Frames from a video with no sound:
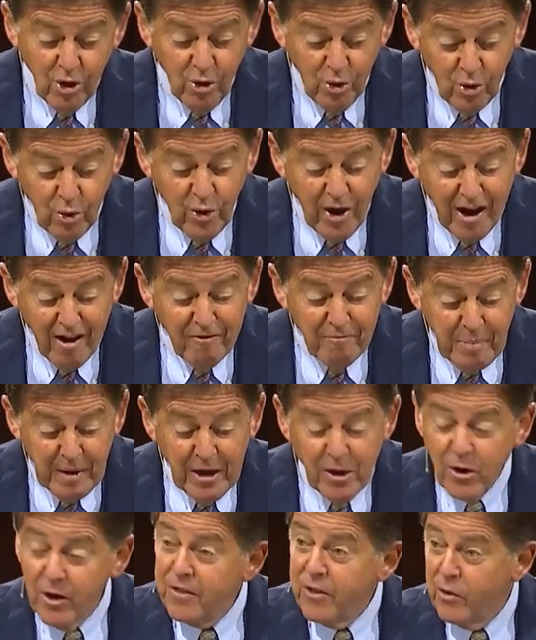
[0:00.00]
who have
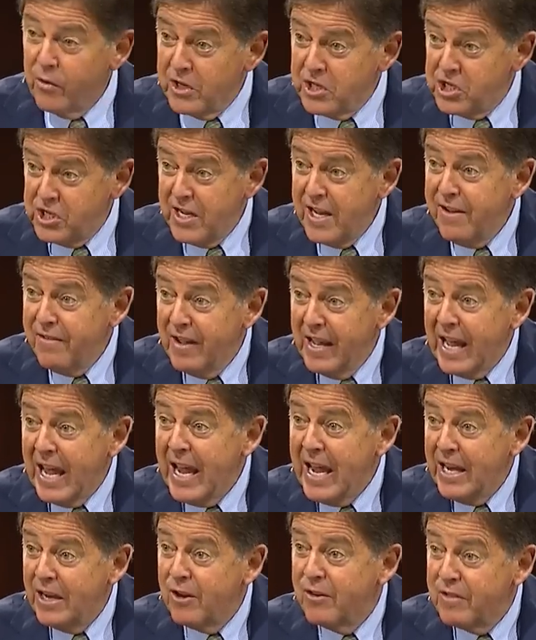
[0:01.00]
been on the receiving
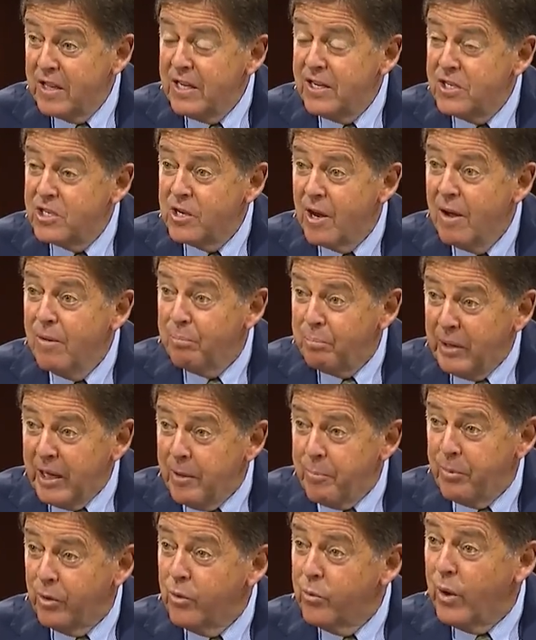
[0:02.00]
end of these
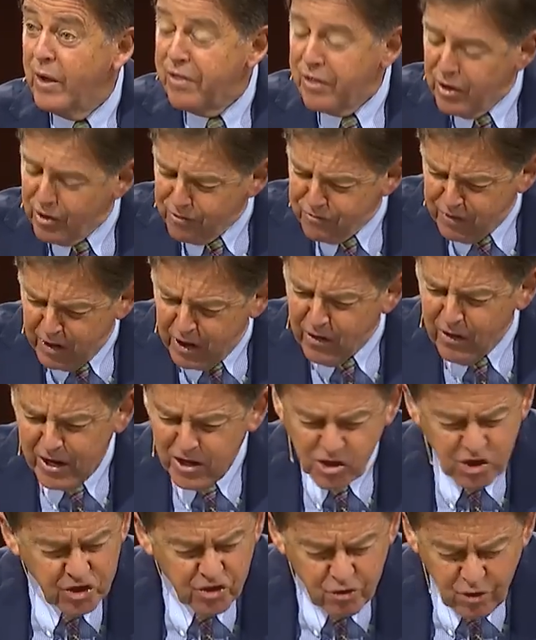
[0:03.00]
people with their
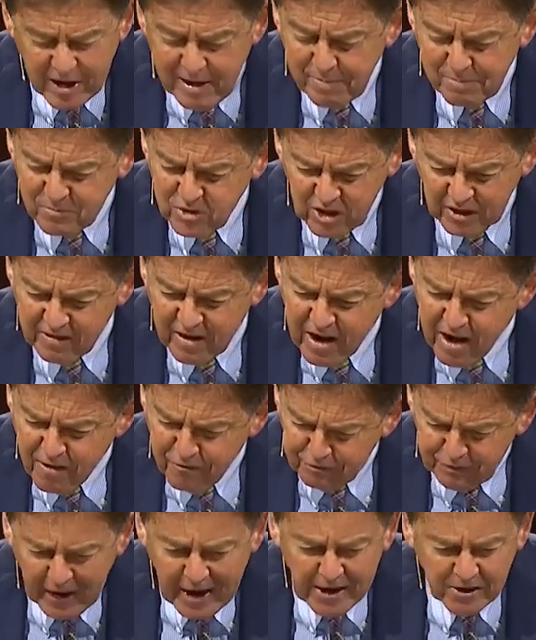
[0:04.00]
various dreams and
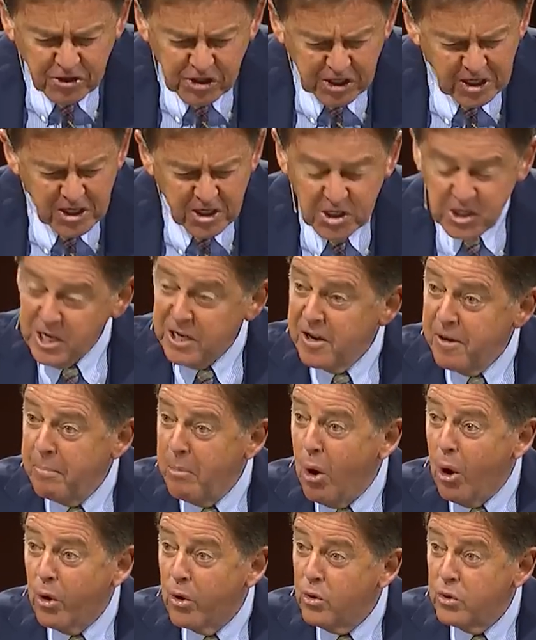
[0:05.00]
fancies and
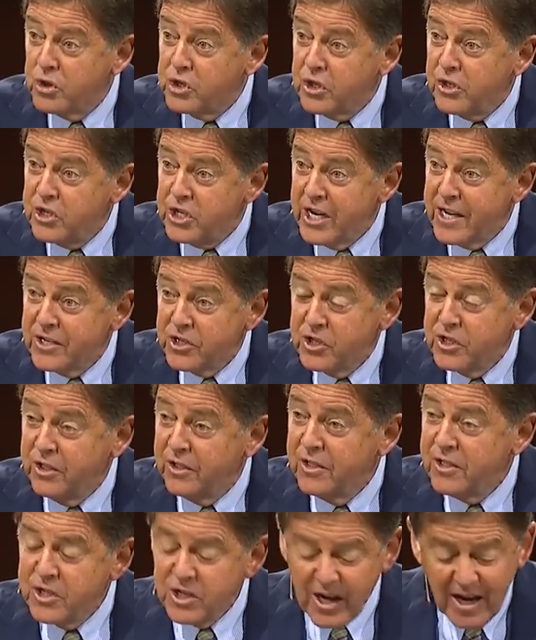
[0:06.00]
immoral
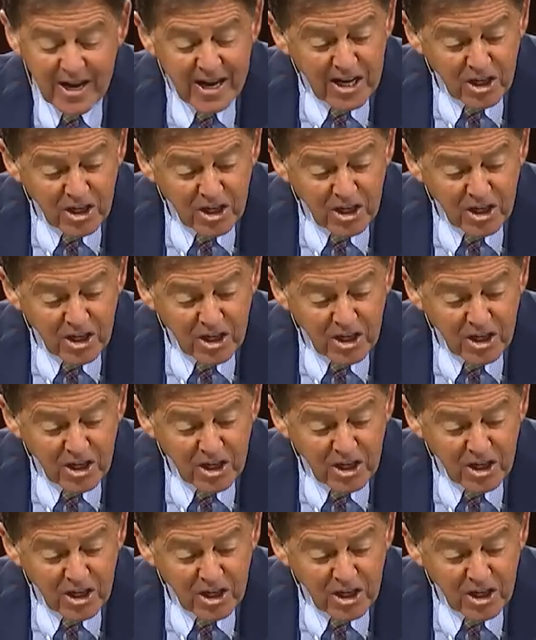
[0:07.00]
suggestions,